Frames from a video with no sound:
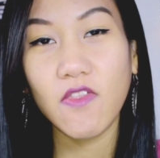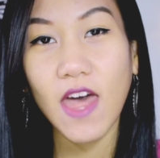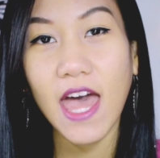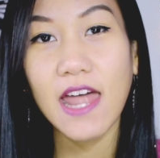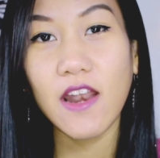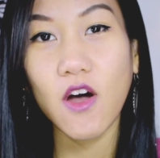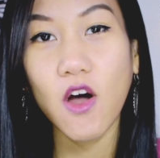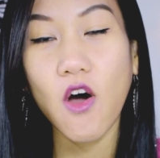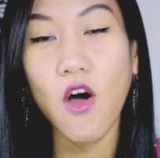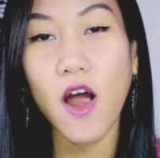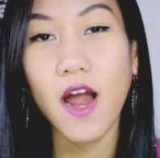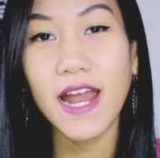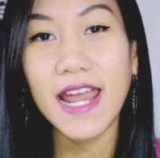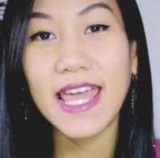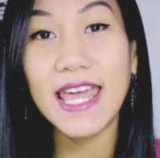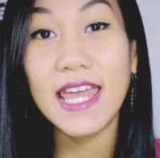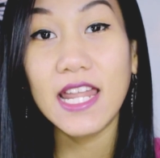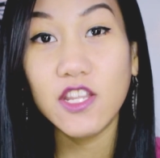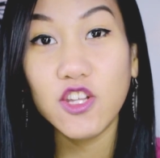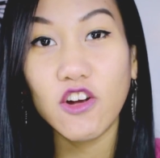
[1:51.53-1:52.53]
that are
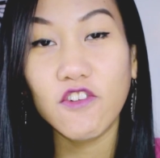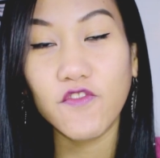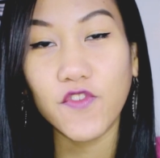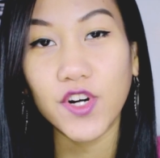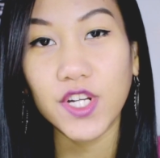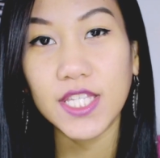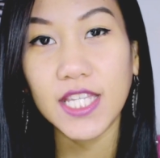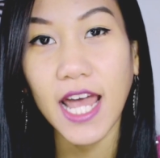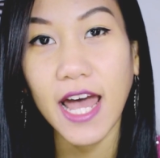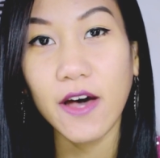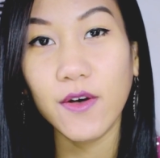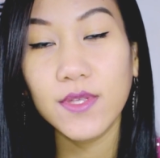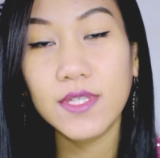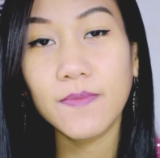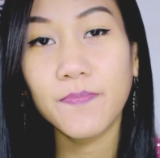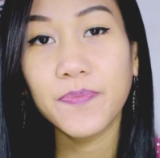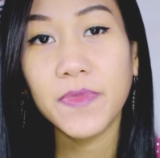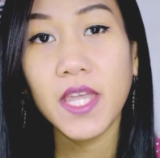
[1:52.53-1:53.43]
in your first house.